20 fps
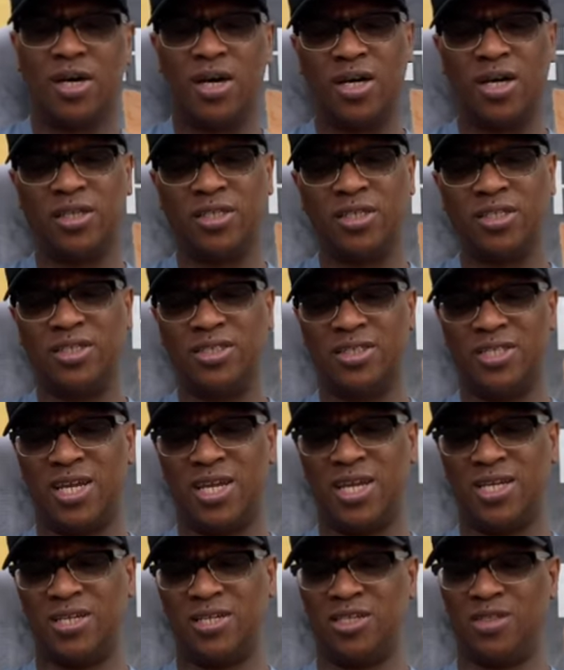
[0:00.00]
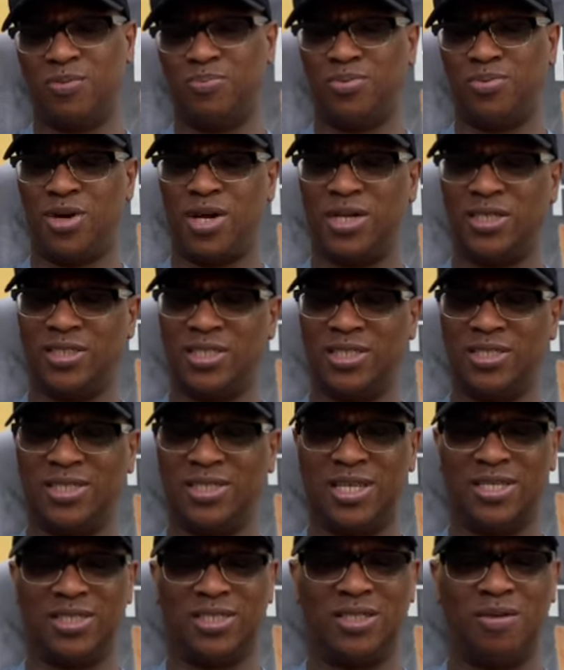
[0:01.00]
Understand this process
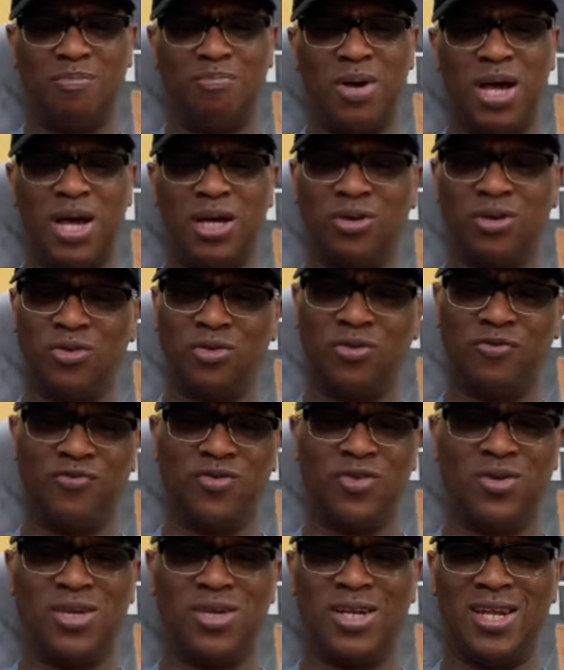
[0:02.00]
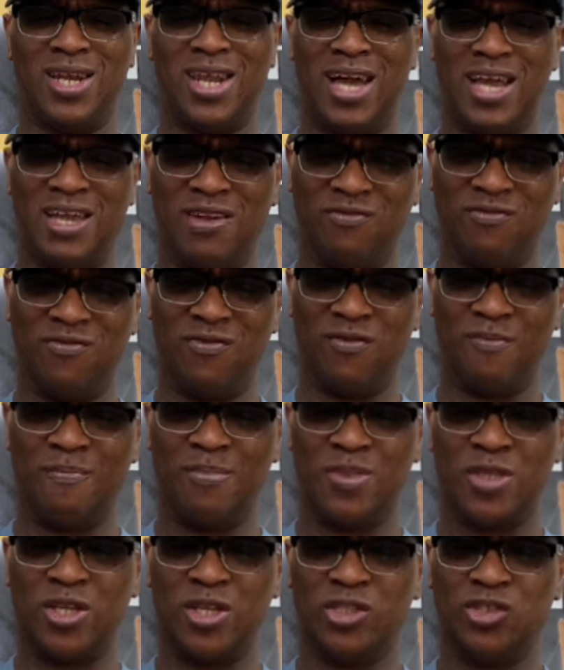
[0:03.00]
as the battle of your life
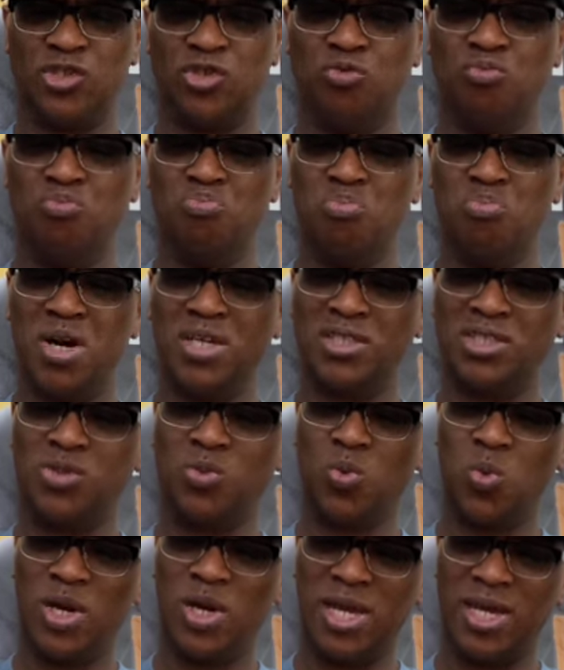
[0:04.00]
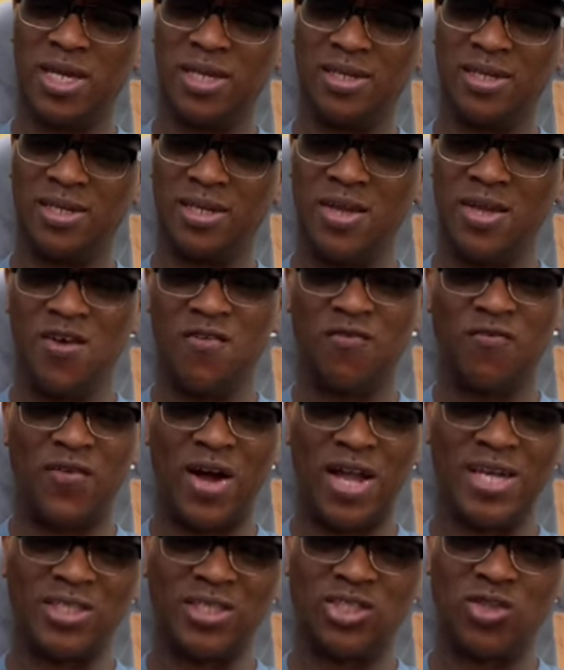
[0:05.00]
that you must win.
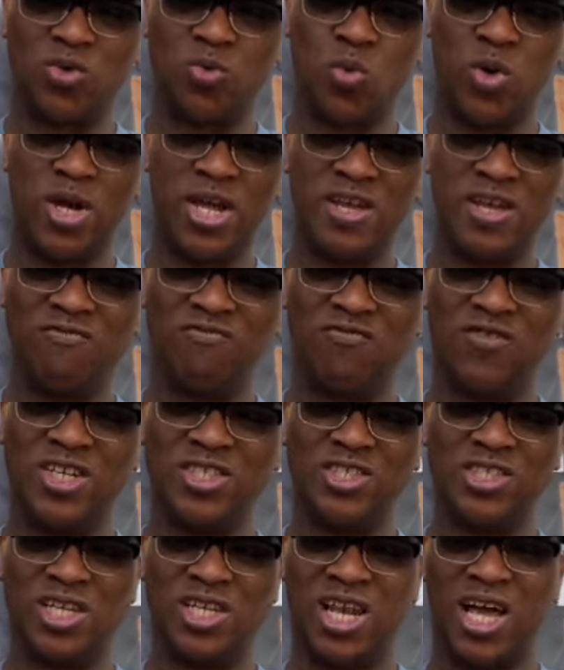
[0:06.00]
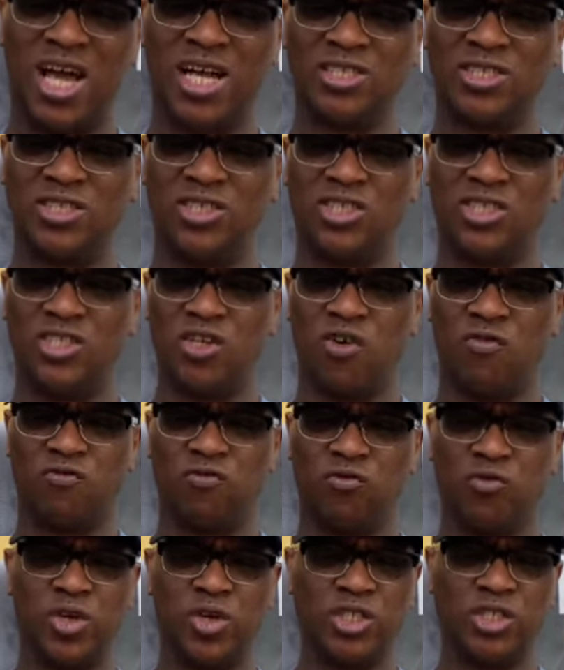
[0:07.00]
Fight to win. Visualize yourself
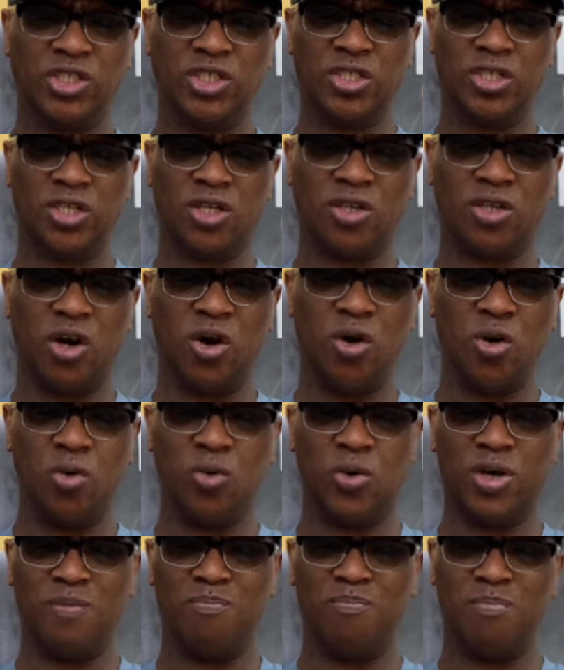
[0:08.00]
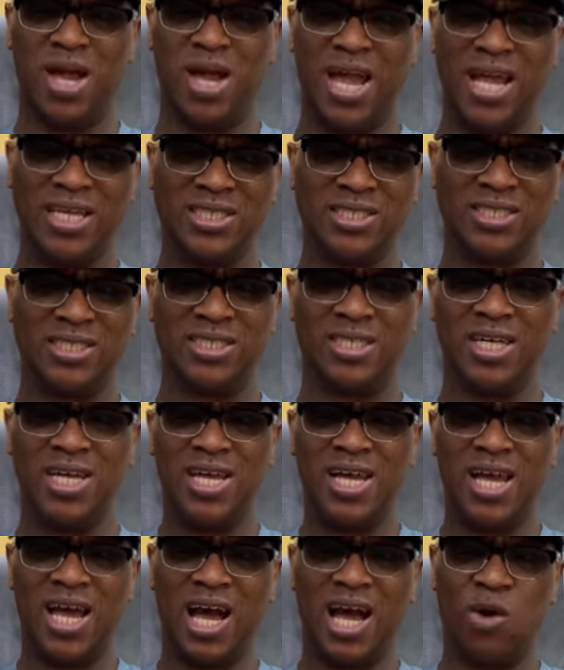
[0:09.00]
reaching the goal. Imagine
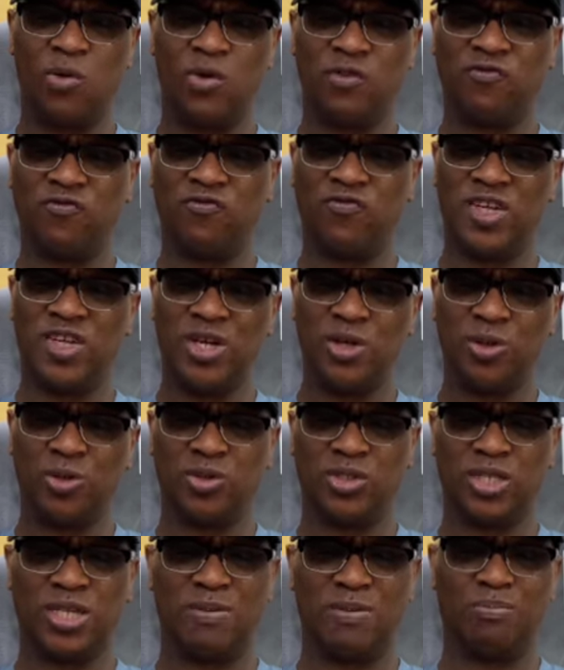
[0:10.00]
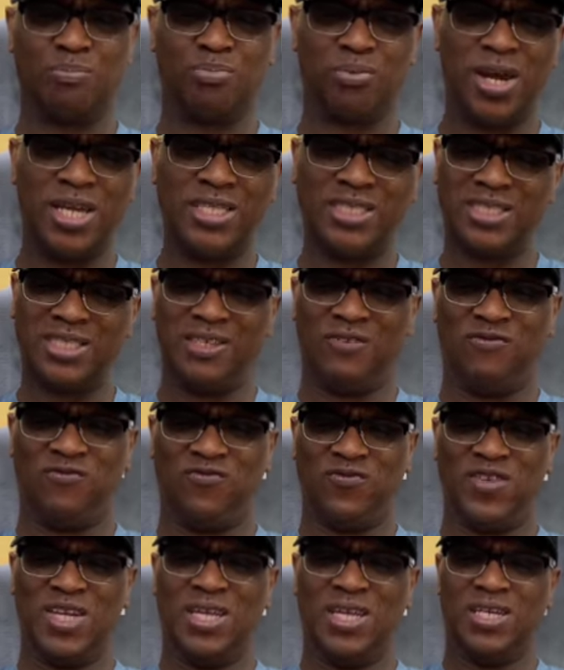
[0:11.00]
how it feels and embrace the
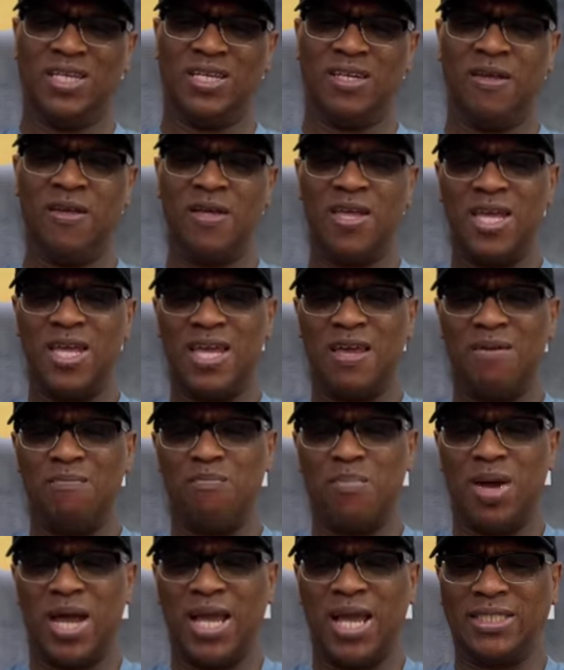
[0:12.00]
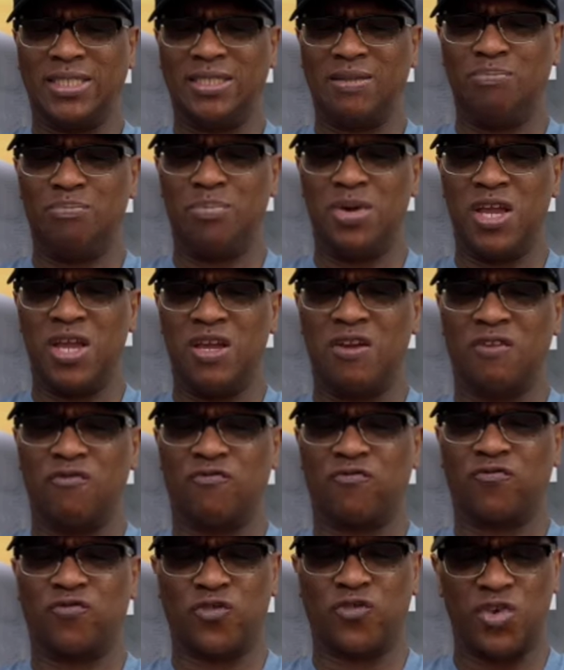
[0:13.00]
feeling. Imagine being
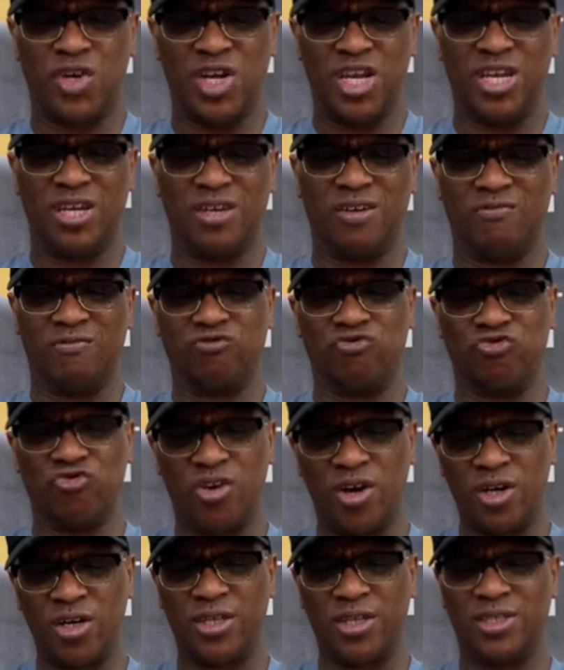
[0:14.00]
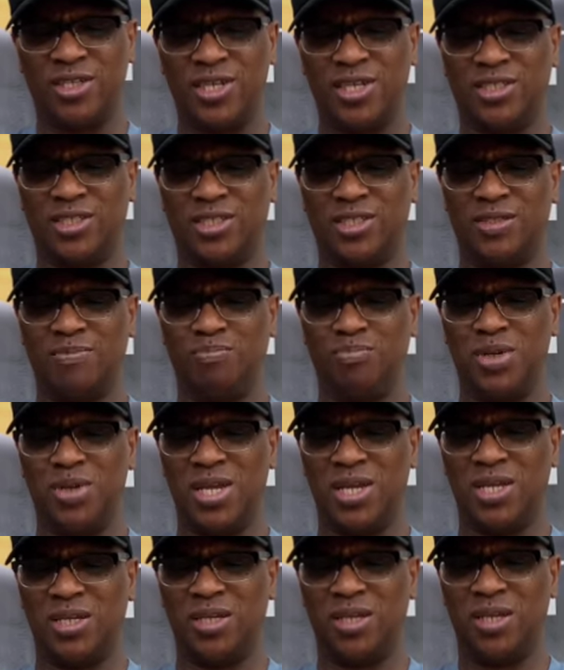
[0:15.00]
free of drug addiction,
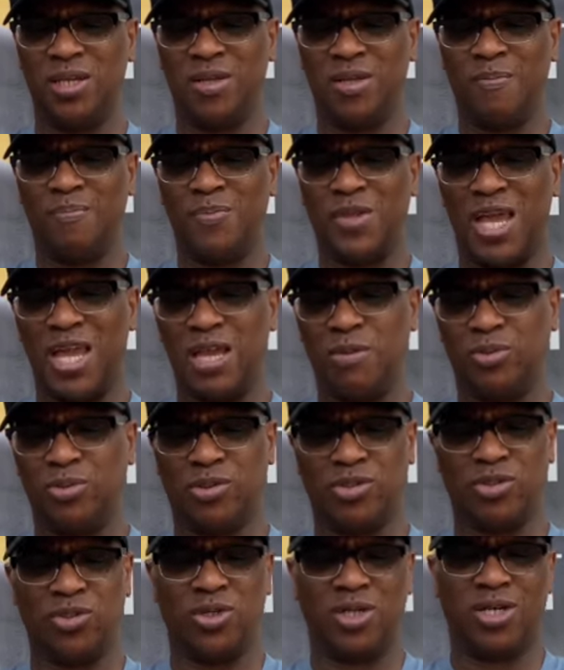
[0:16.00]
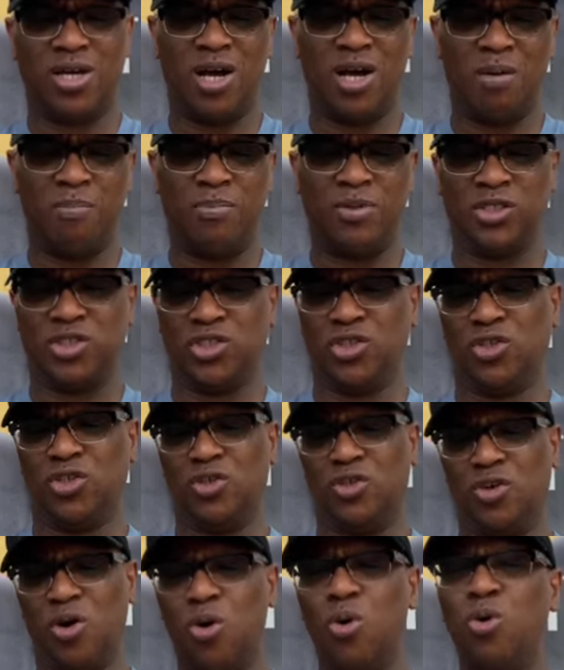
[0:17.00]
being able to accomplish your
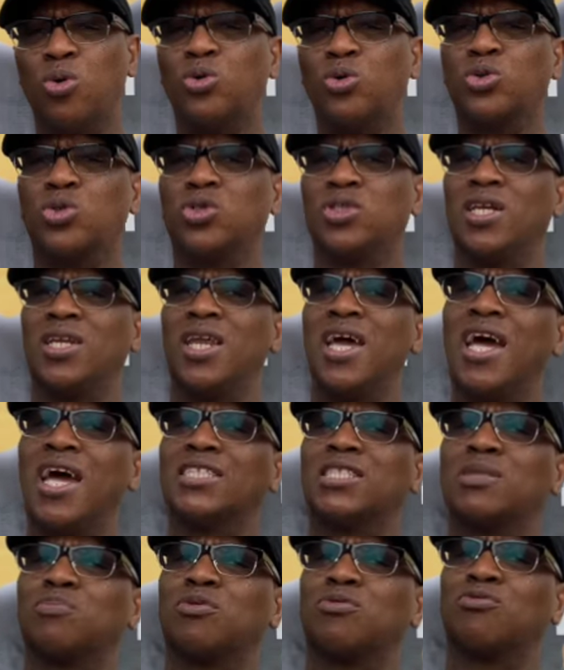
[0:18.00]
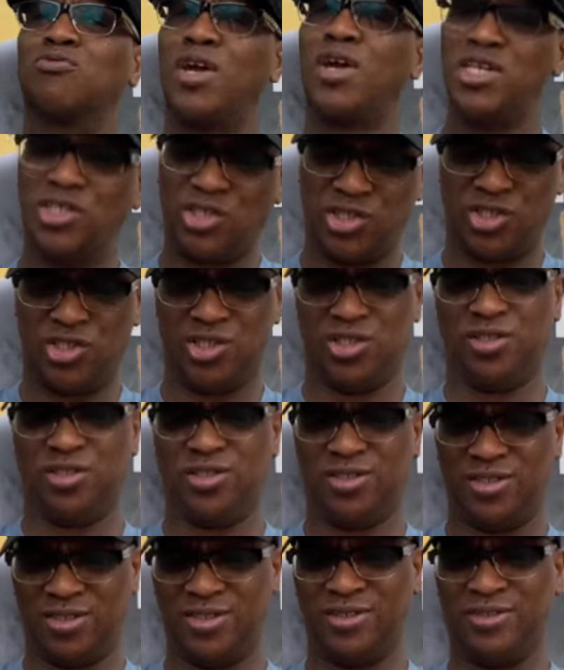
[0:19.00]
goals and
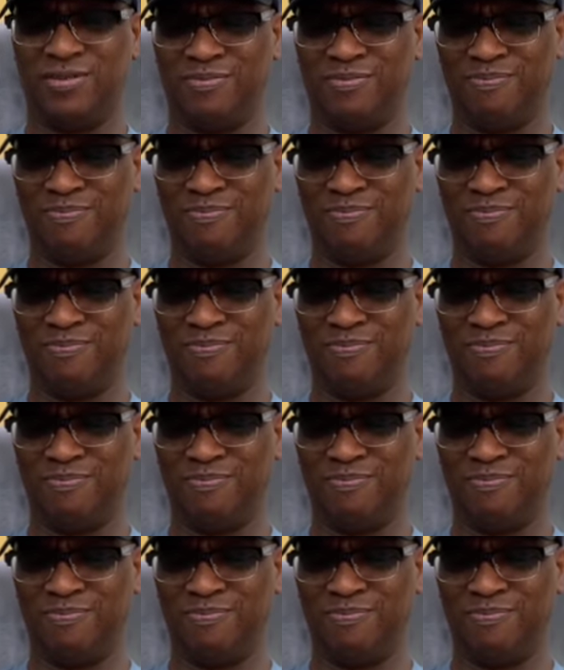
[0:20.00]
aspirations.